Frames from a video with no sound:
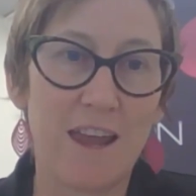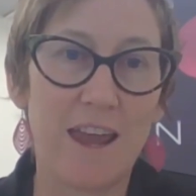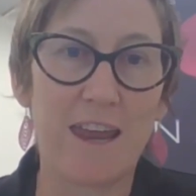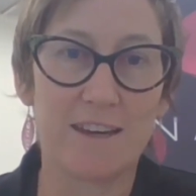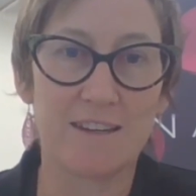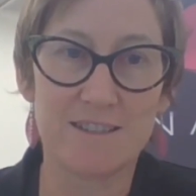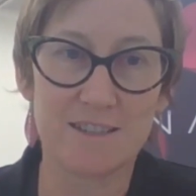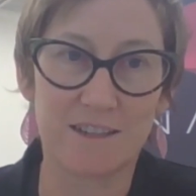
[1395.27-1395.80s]

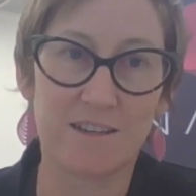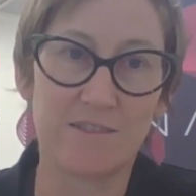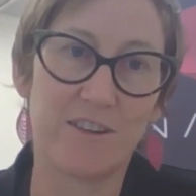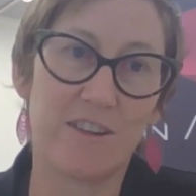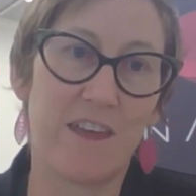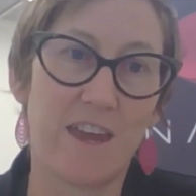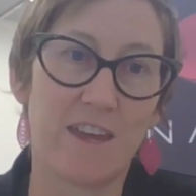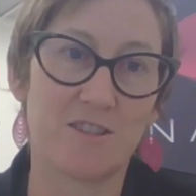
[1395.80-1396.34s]
and
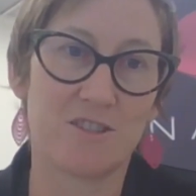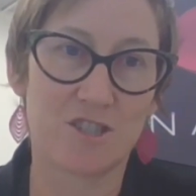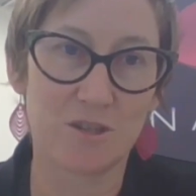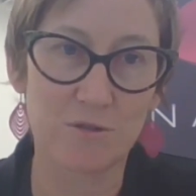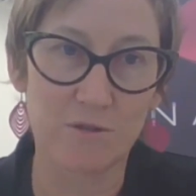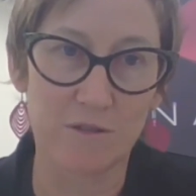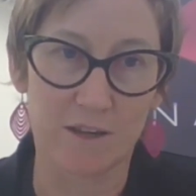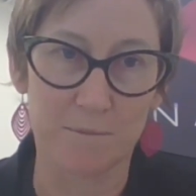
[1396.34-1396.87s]
deliver that
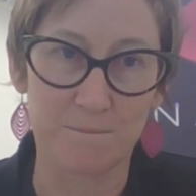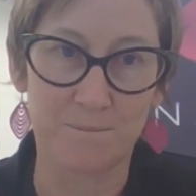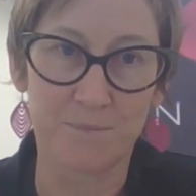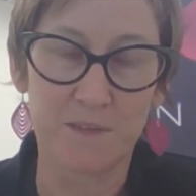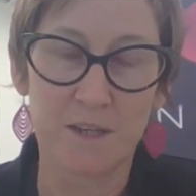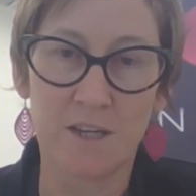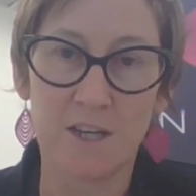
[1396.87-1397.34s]
to them.